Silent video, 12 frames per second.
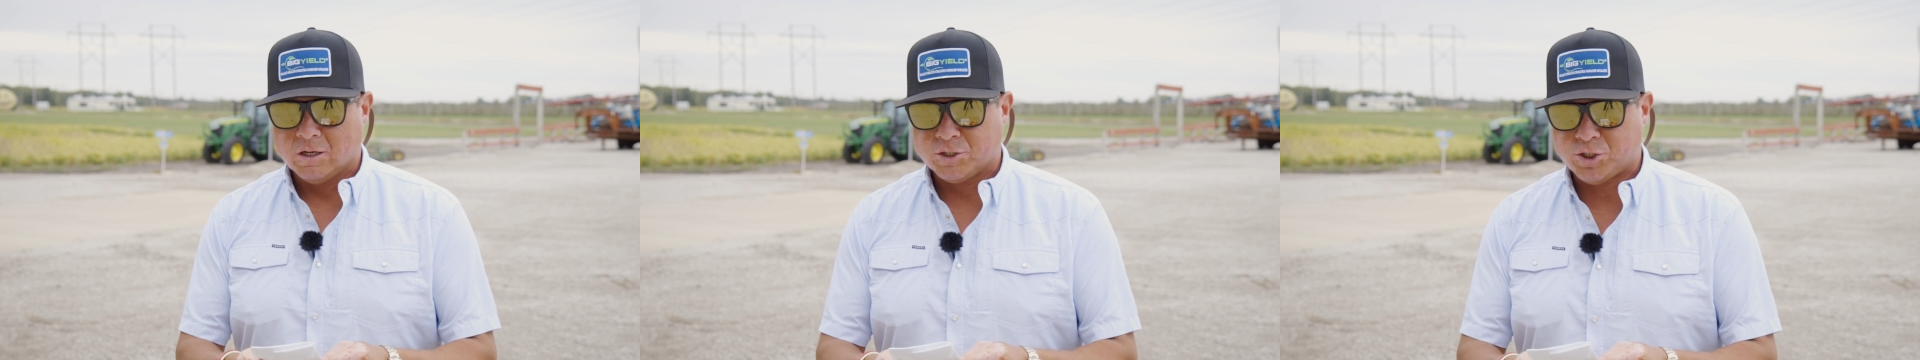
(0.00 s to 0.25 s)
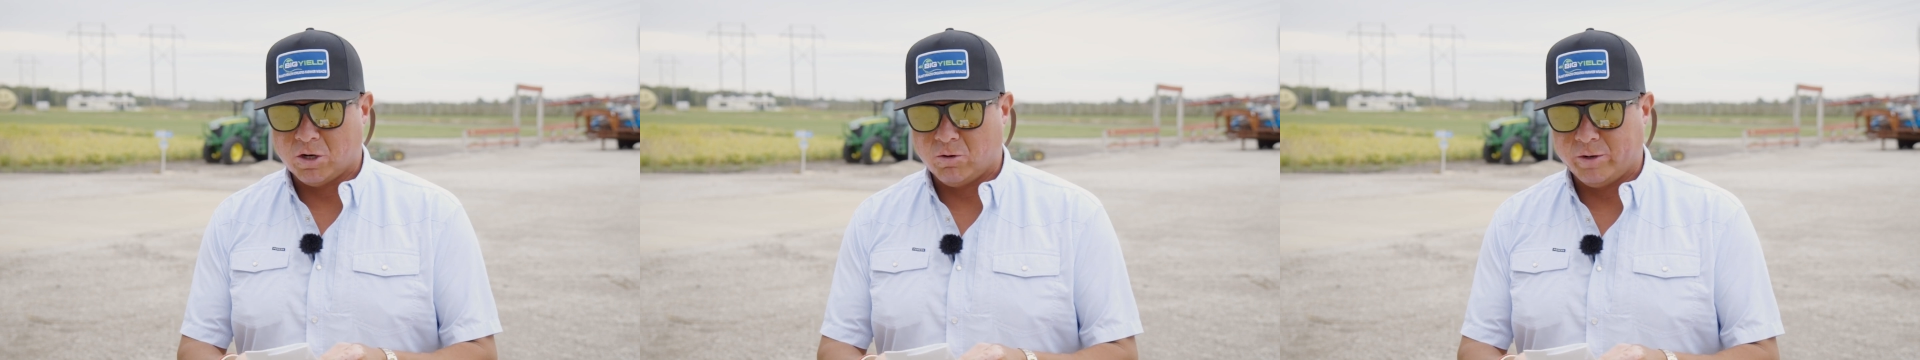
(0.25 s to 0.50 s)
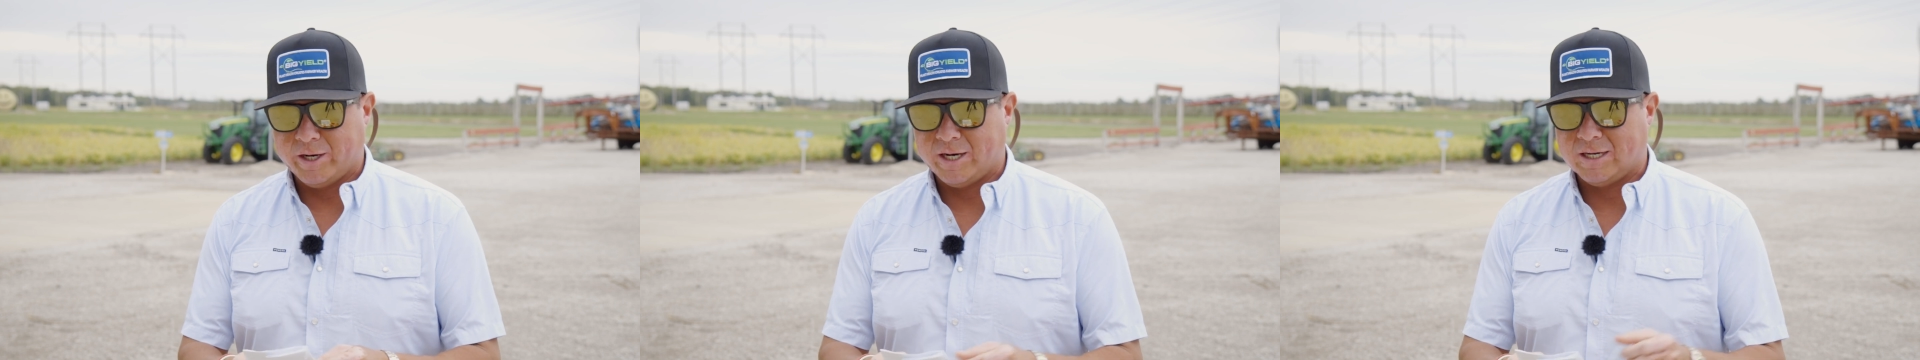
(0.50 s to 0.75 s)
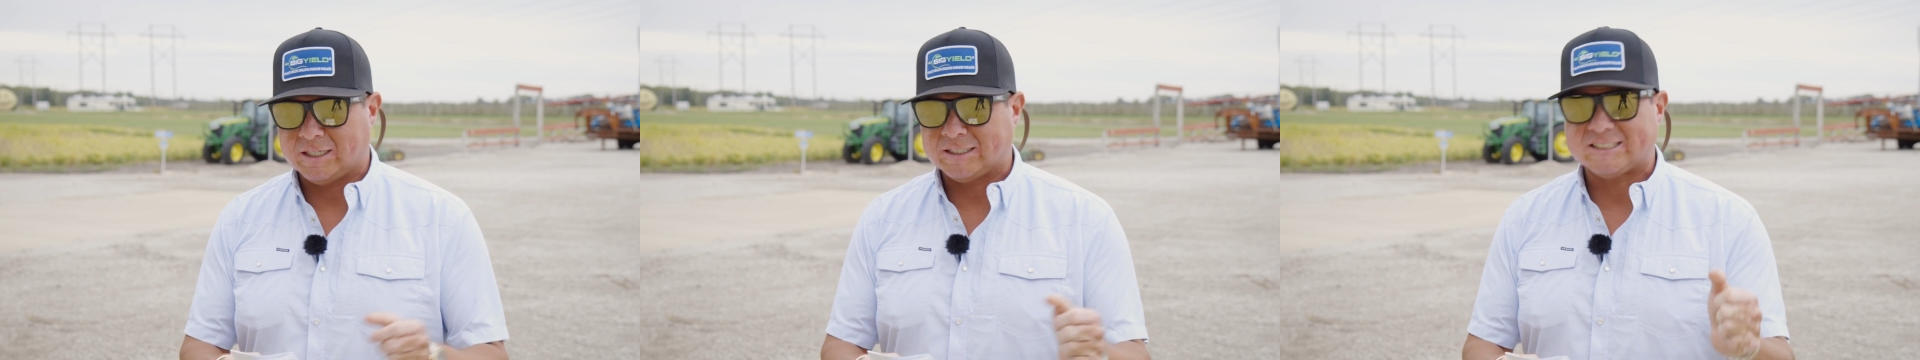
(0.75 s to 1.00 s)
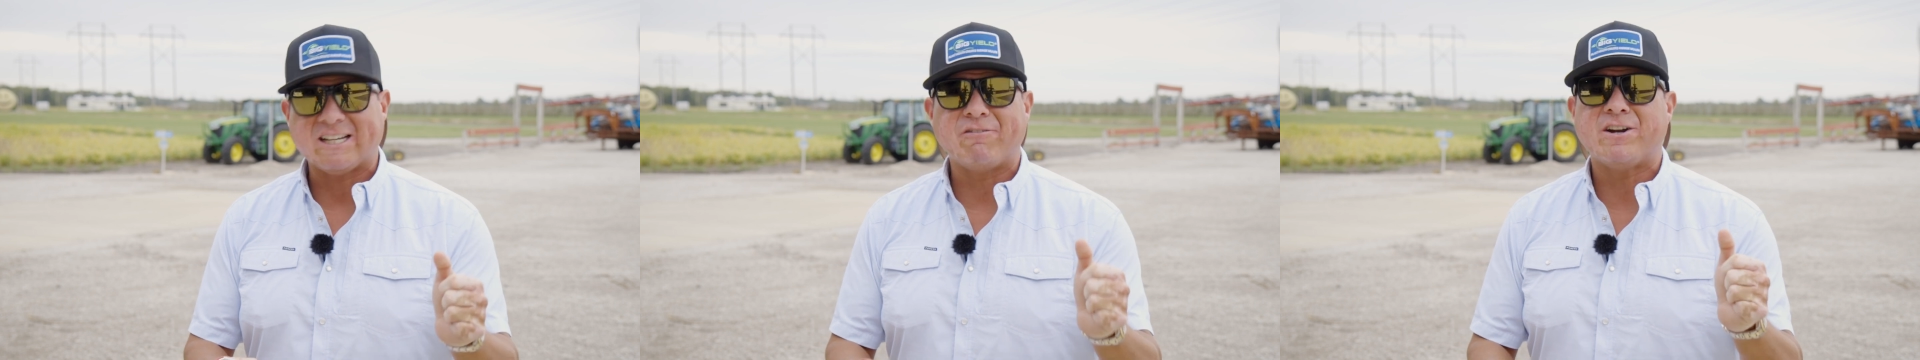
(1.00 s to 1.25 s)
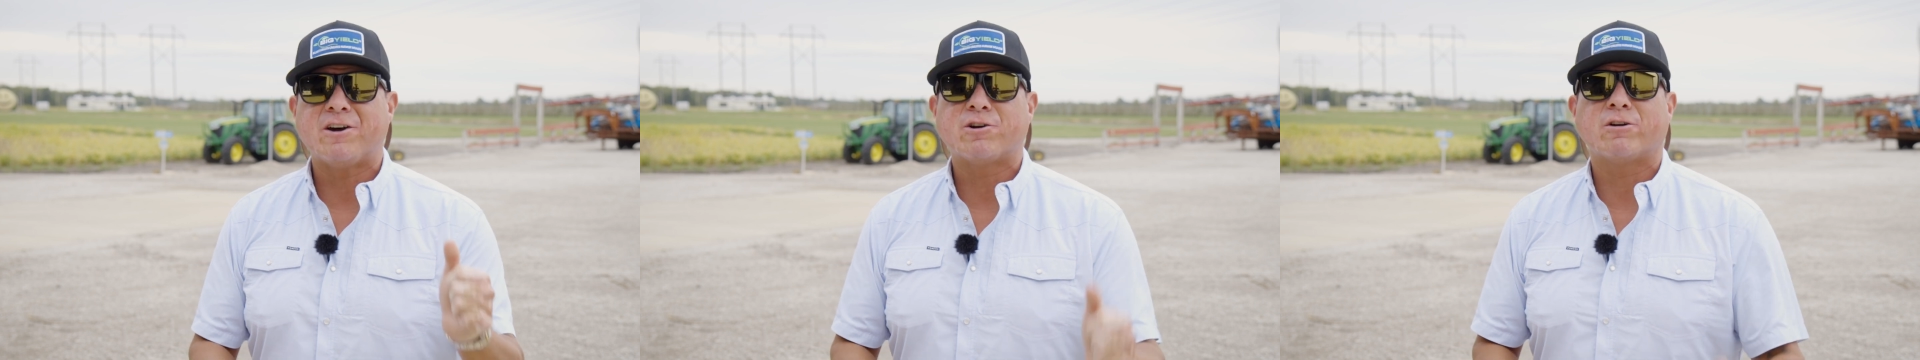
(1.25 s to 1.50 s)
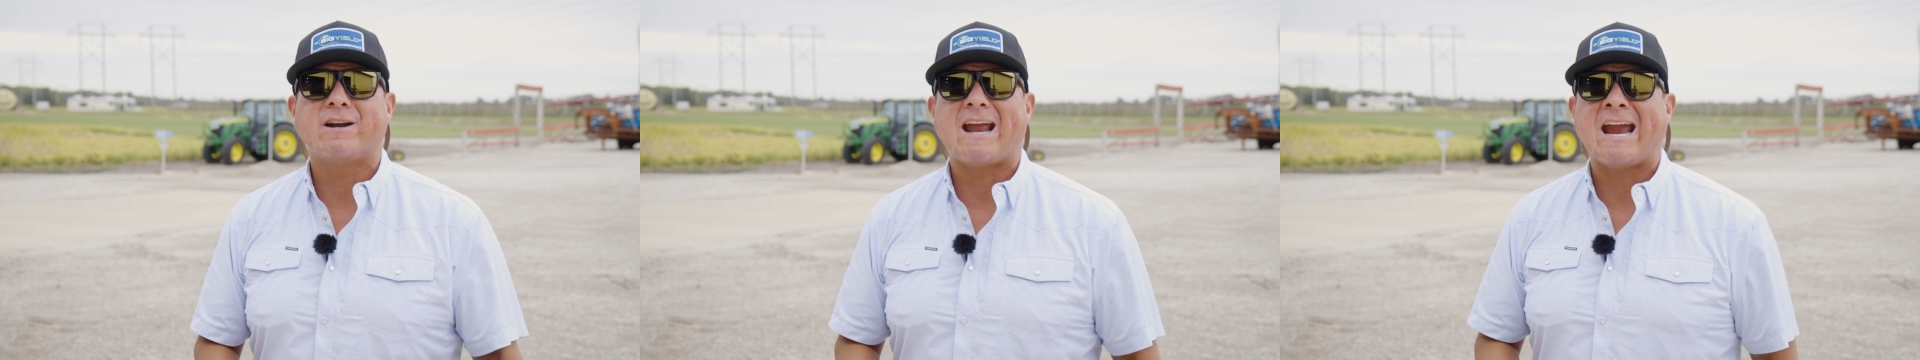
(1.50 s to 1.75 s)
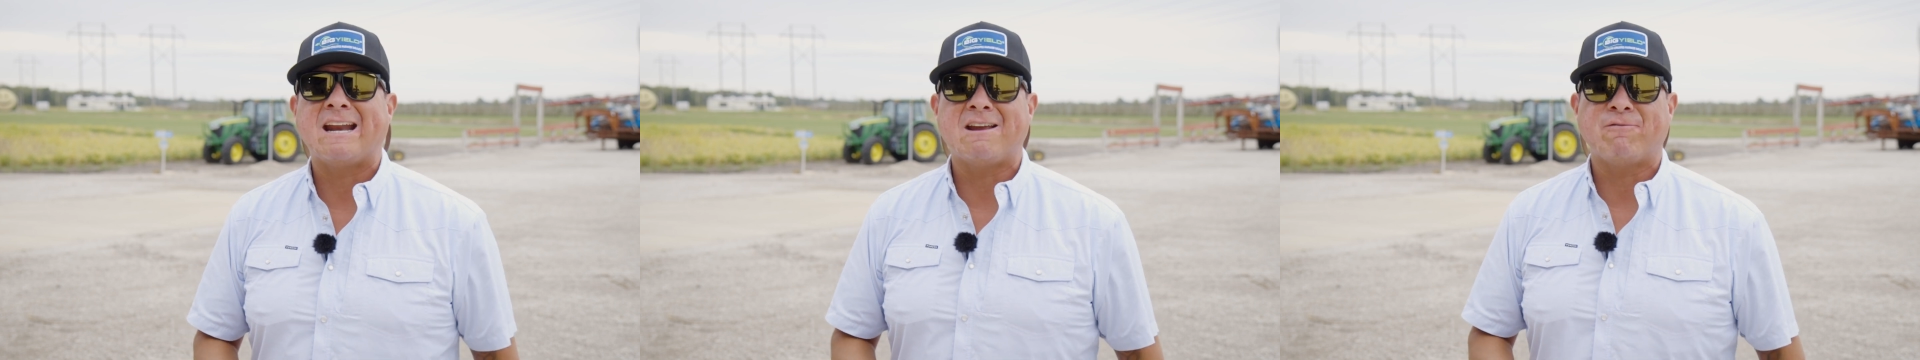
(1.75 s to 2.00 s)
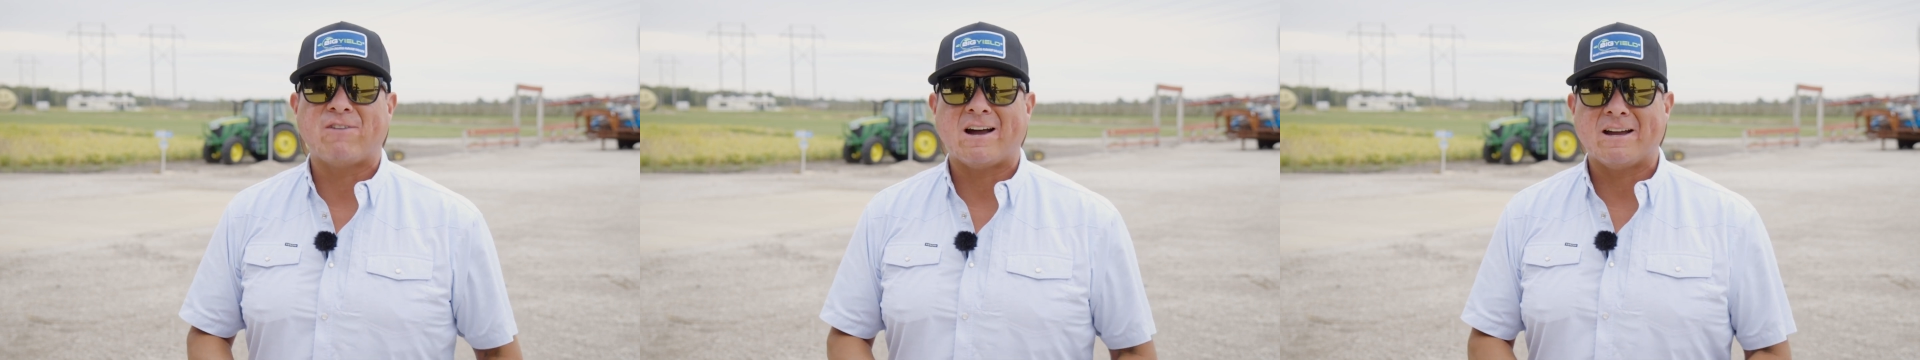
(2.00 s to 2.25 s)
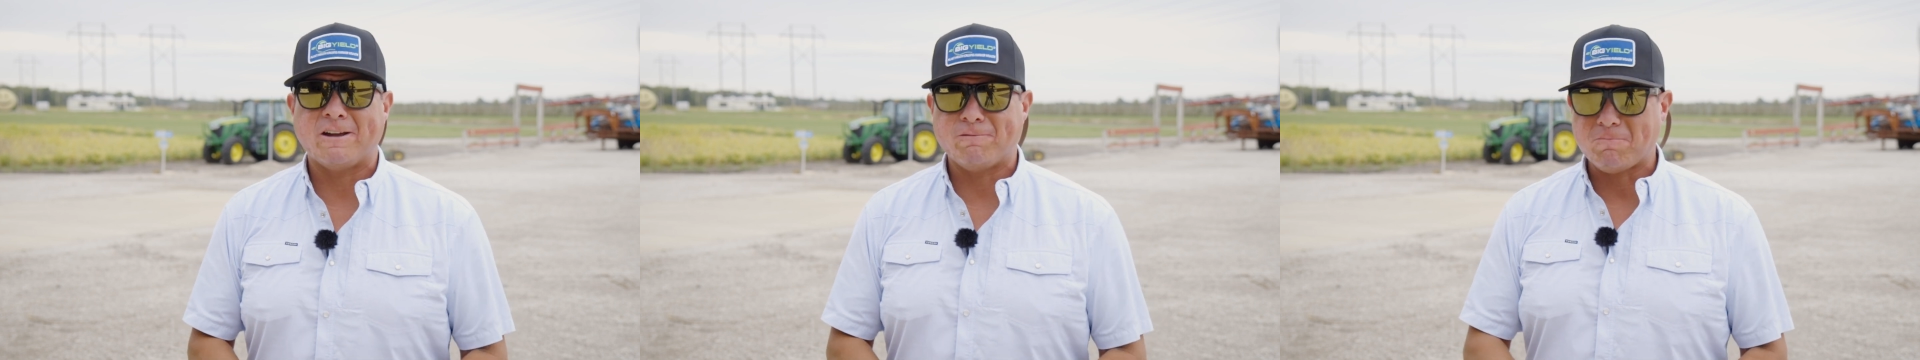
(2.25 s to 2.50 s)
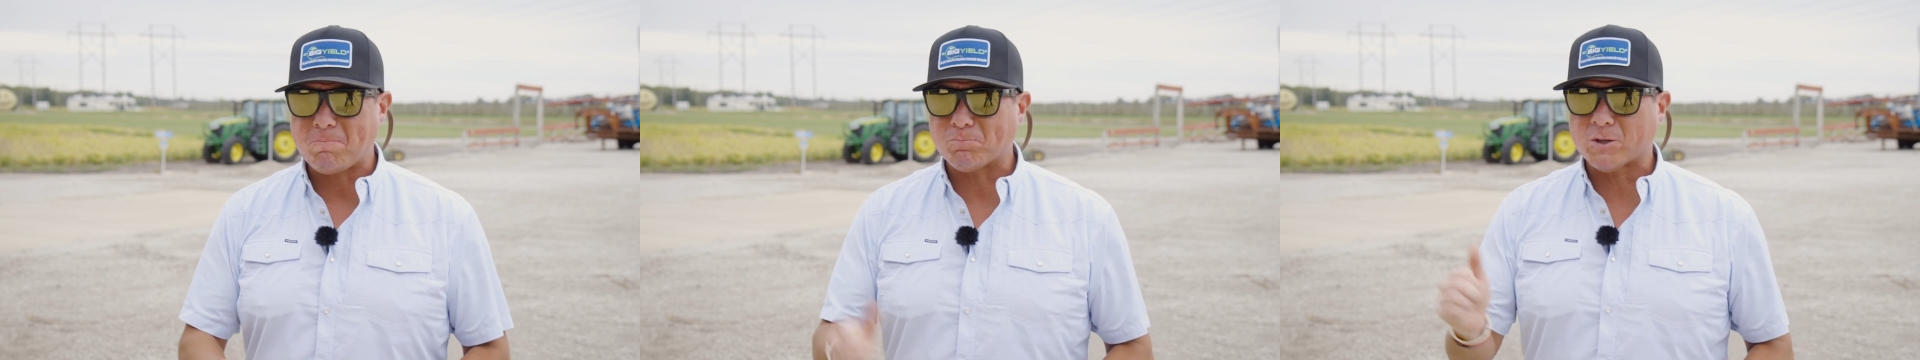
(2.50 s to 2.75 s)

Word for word: showing a 785